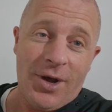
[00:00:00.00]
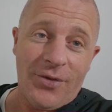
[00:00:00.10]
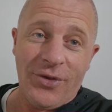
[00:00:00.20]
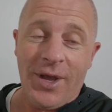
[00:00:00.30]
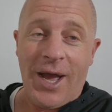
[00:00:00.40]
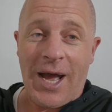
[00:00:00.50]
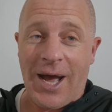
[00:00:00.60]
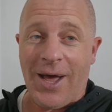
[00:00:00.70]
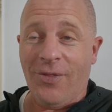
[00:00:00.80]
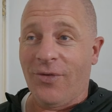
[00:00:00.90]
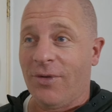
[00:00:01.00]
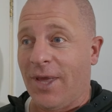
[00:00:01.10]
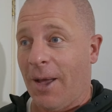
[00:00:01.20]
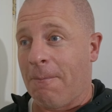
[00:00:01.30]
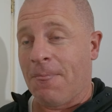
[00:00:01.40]
lot, and
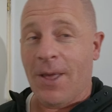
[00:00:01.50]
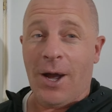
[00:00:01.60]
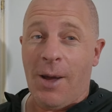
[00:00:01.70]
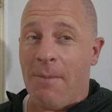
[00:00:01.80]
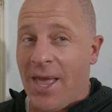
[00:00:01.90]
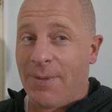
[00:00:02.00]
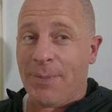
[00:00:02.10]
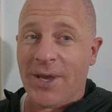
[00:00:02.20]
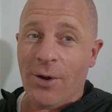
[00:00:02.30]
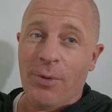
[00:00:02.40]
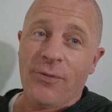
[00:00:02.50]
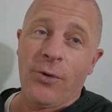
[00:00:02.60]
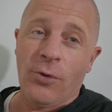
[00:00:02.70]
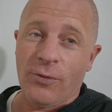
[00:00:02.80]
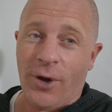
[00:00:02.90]
yeah, I maybe pick up a
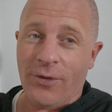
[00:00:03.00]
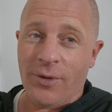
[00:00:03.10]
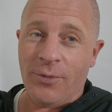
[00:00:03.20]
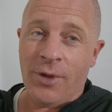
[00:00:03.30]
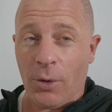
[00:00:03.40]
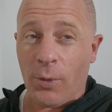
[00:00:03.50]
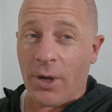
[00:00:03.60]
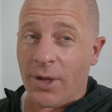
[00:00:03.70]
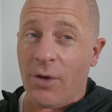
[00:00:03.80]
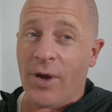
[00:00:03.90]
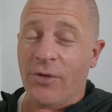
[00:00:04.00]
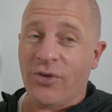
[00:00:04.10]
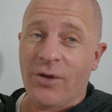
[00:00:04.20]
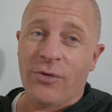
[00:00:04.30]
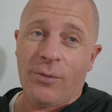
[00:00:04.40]
few good items. But we're going to go around the
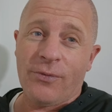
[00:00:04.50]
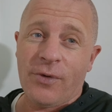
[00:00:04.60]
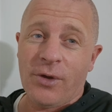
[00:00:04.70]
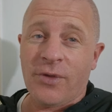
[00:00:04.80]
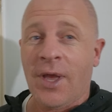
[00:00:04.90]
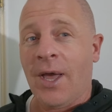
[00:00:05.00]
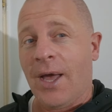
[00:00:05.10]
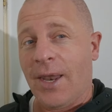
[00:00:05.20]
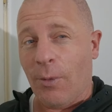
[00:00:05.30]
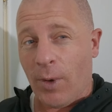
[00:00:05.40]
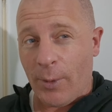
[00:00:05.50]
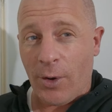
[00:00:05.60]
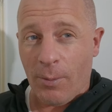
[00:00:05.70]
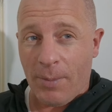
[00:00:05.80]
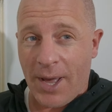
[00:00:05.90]
charity shops first, and then when we
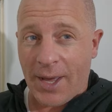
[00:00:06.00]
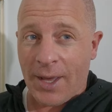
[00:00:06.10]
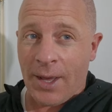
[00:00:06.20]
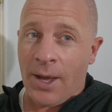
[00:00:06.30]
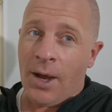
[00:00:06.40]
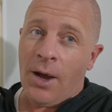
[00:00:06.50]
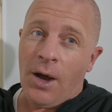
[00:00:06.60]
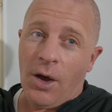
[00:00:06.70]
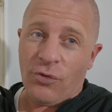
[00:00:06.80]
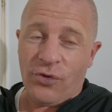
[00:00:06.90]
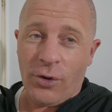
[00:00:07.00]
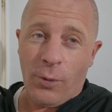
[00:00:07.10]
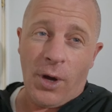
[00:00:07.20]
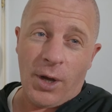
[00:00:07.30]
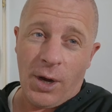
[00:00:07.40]
come back, I'll show
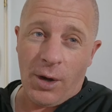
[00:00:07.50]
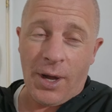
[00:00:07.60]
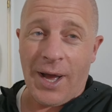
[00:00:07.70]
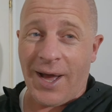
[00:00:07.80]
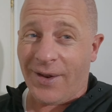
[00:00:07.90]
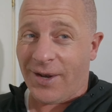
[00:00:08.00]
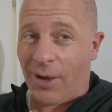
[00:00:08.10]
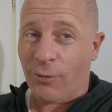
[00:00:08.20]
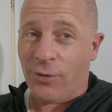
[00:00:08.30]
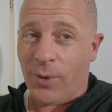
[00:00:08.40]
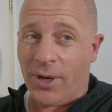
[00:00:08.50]
you what I got and announce the